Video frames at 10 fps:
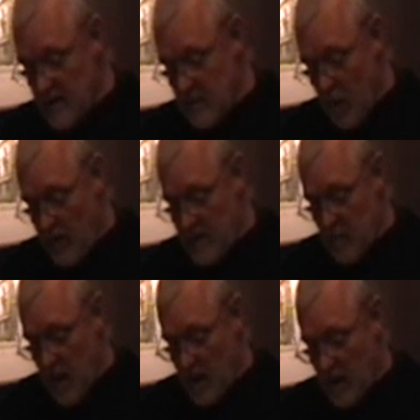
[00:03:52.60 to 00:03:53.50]
in his
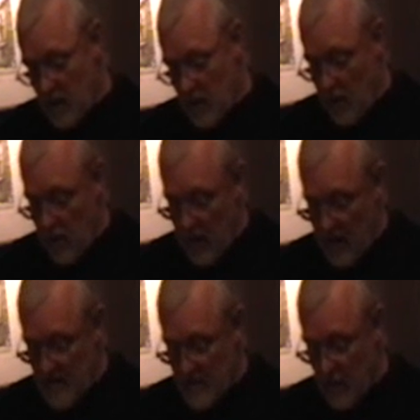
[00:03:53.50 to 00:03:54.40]
Morris Minor along
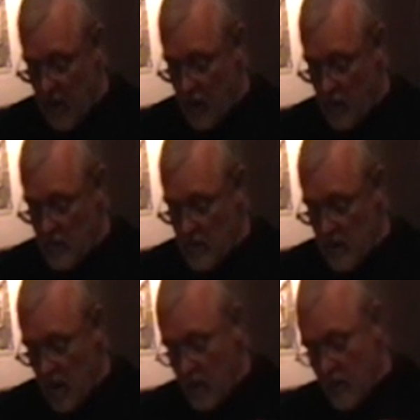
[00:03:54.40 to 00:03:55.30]
Clinton Road,
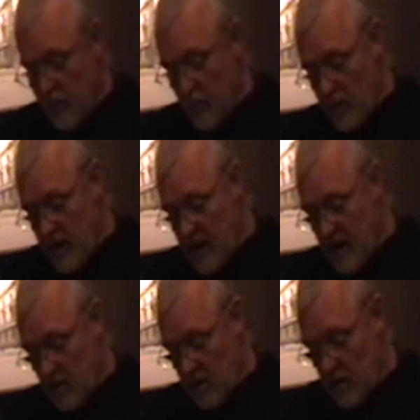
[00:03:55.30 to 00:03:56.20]
over Buller
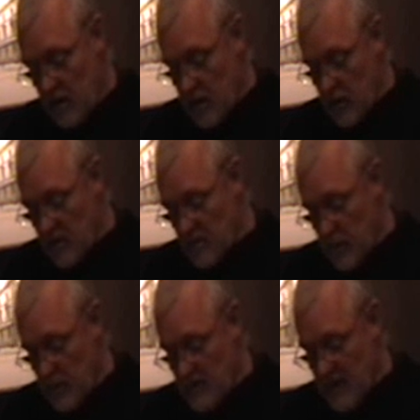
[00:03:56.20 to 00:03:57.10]
Hill, across
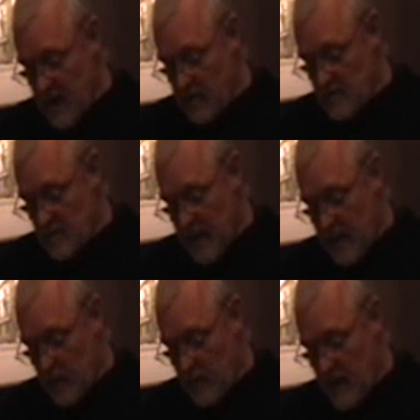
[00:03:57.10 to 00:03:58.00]
Buller Downs to
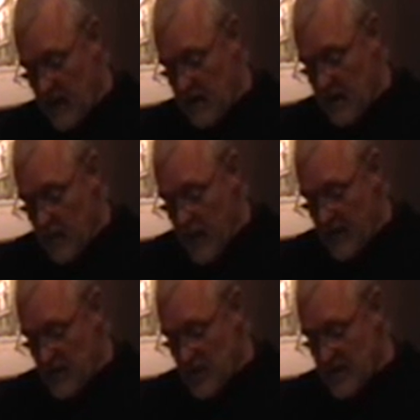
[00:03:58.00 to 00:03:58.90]
Penalveen,
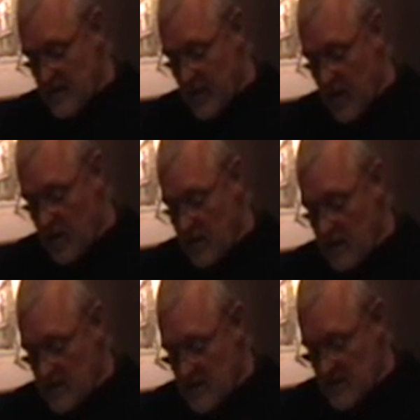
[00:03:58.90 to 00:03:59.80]
past Treseverne to